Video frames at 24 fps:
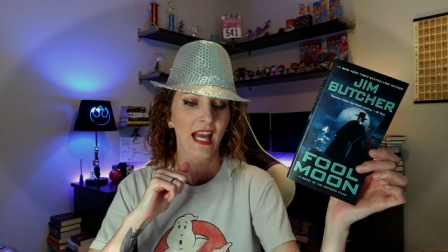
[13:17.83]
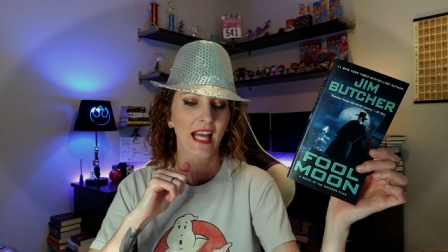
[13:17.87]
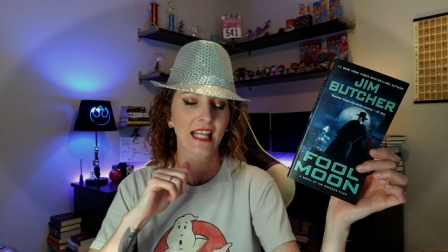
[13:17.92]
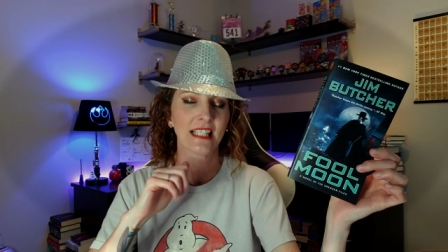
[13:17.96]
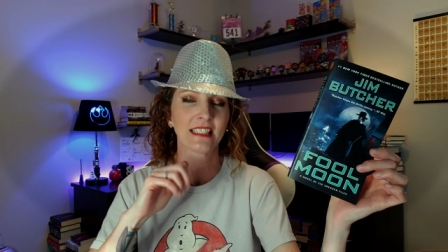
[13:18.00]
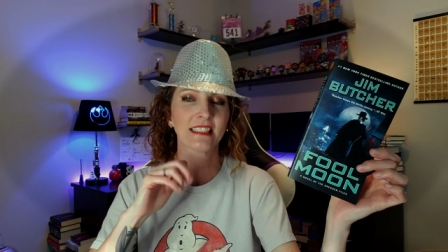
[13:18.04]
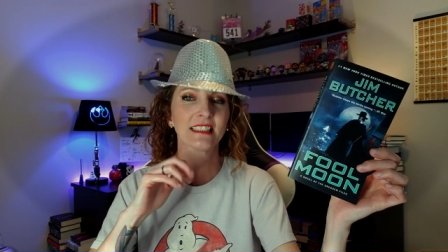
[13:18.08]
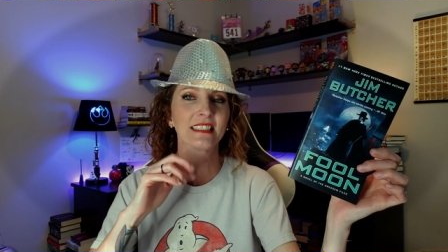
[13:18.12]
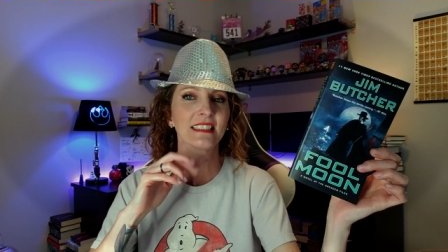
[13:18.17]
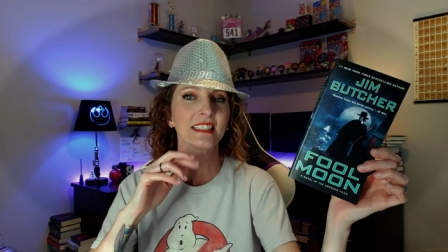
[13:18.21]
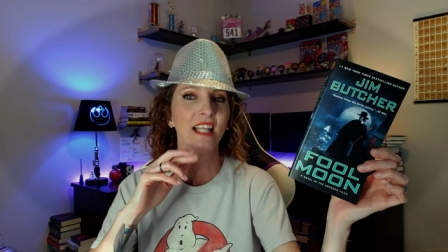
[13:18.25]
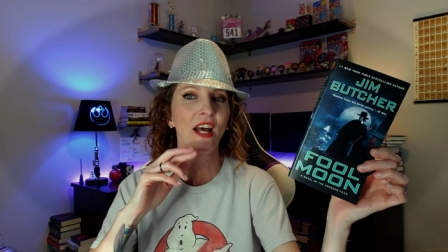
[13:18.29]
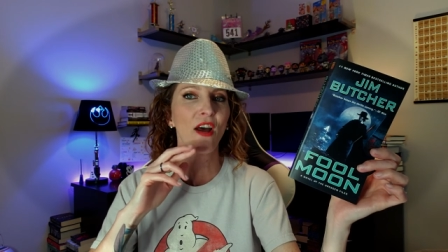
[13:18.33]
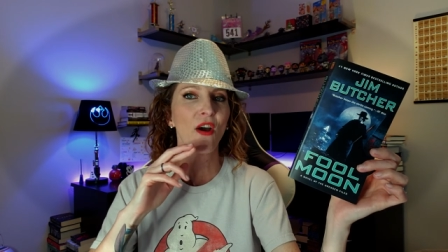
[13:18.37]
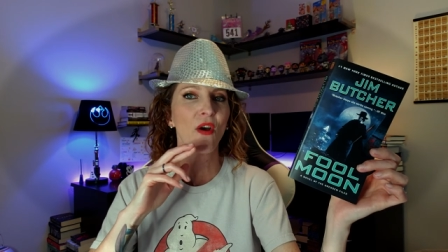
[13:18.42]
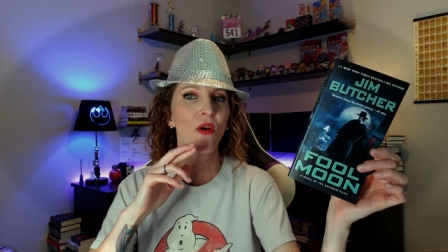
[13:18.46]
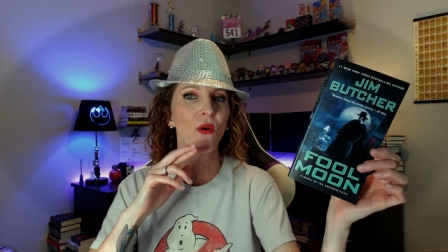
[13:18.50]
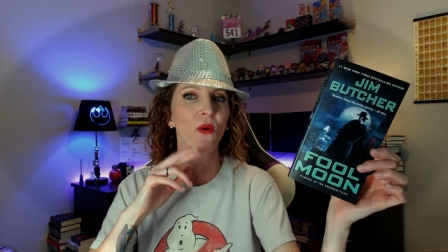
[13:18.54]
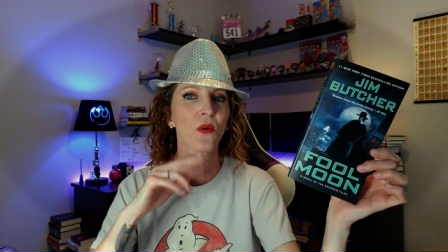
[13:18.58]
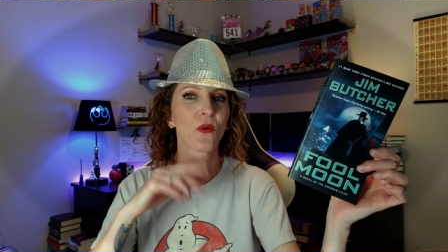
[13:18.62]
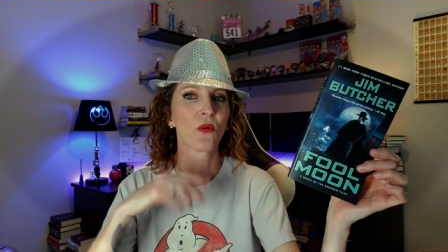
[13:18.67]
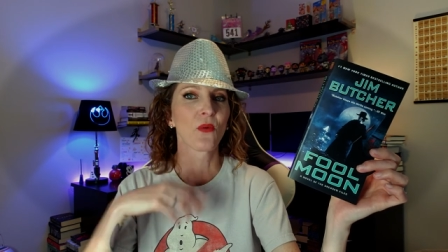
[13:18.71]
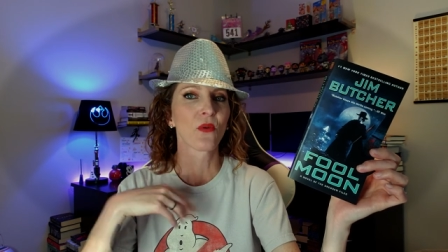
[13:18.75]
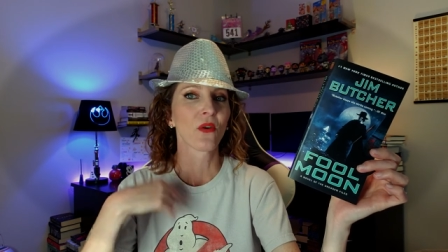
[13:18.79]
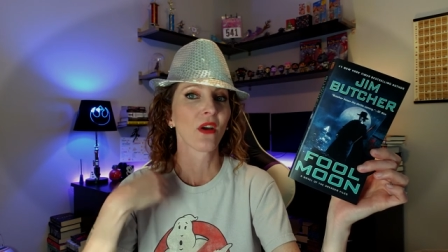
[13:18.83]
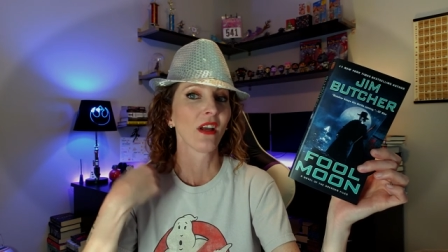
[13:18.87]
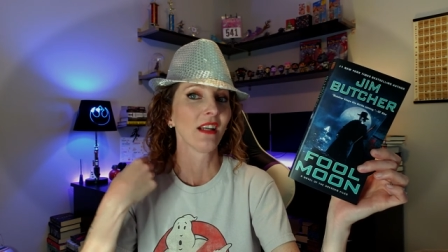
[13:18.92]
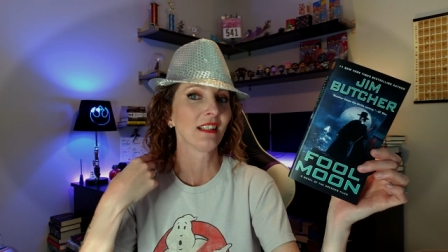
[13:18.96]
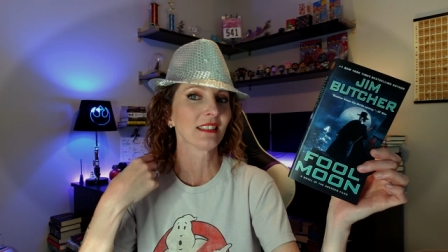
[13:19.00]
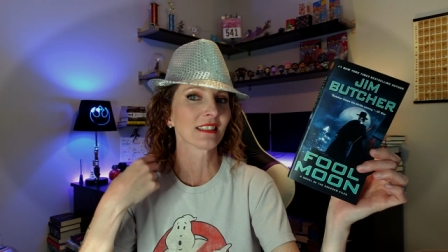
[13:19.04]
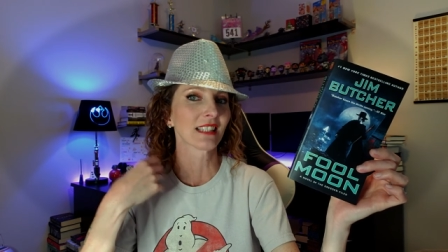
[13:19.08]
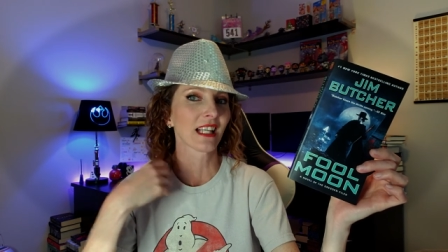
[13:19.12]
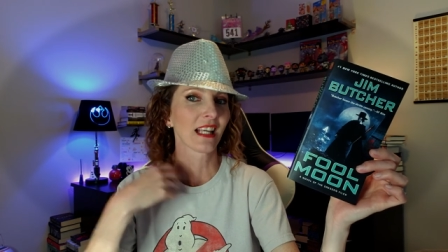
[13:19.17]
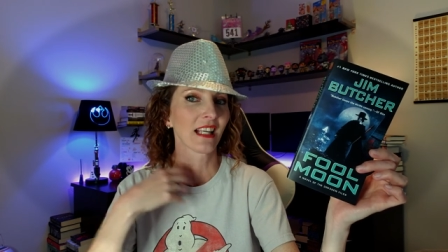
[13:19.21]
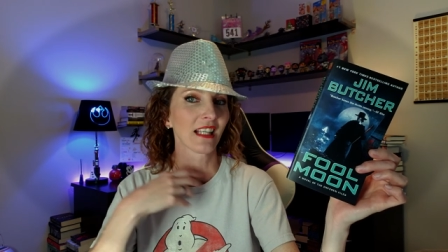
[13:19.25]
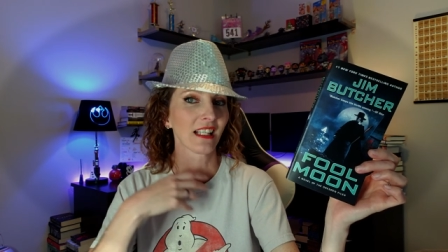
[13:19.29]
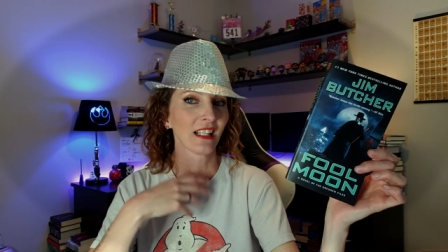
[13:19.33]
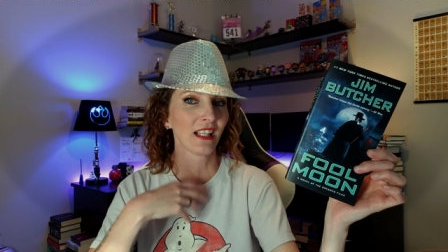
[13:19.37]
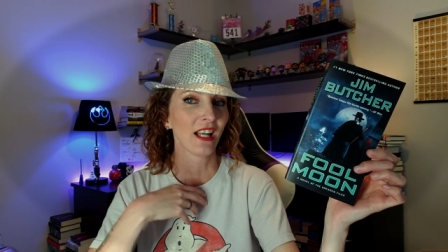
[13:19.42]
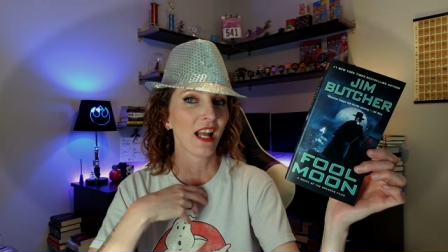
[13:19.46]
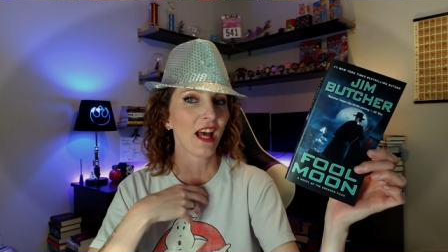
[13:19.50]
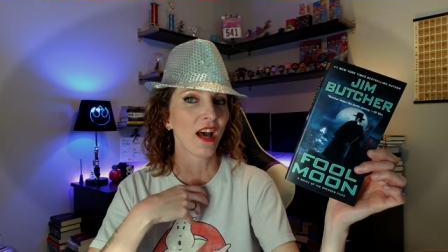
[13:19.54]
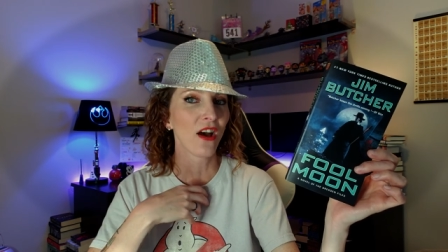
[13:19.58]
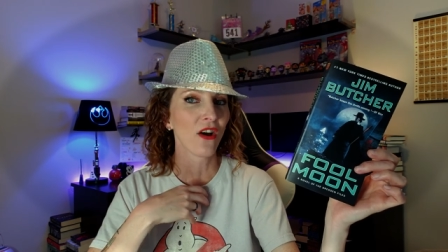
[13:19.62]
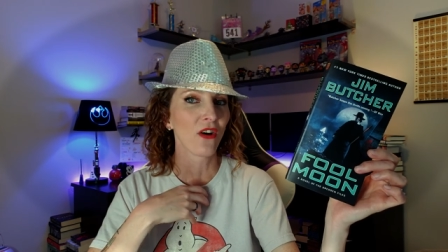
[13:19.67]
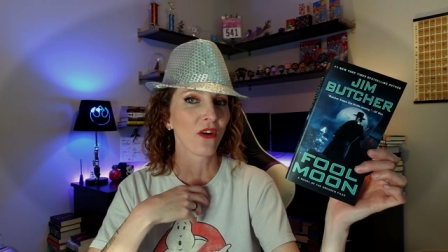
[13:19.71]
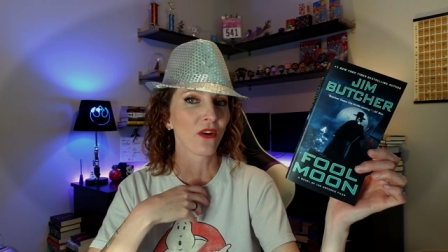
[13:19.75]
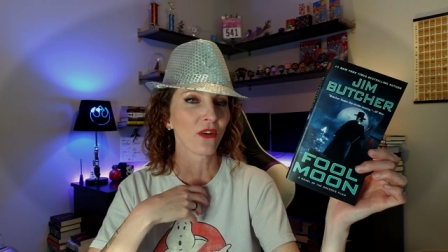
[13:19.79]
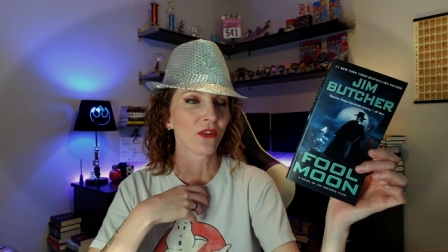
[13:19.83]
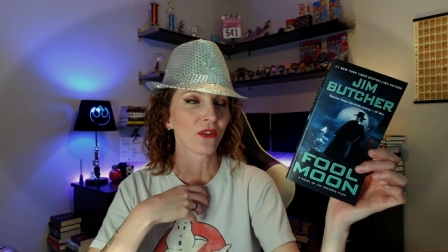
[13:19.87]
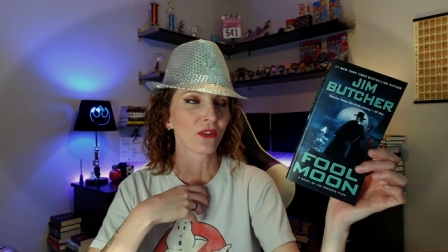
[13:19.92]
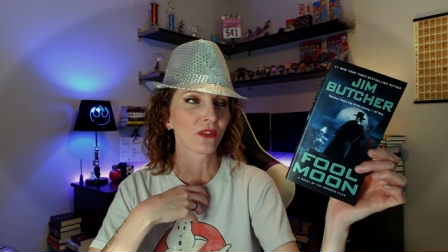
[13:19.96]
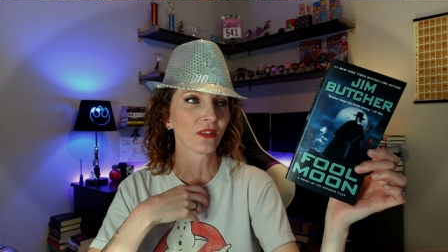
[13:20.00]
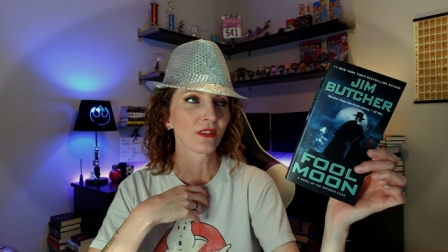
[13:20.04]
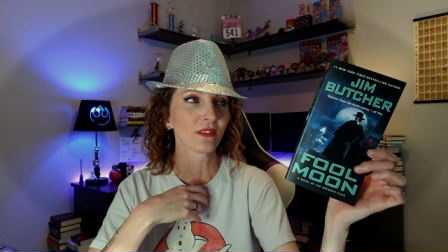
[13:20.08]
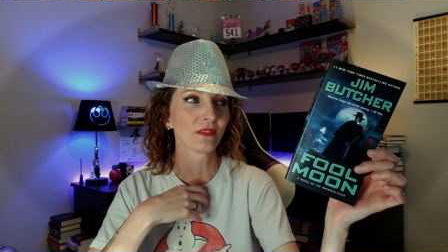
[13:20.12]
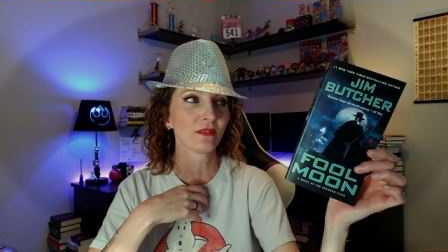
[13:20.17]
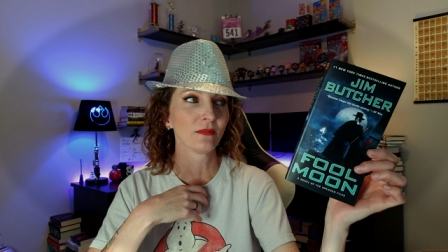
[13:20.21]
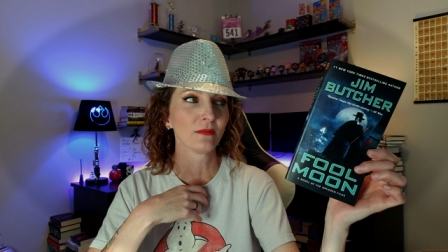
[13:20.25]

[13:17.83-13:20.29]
And so he's like, you know,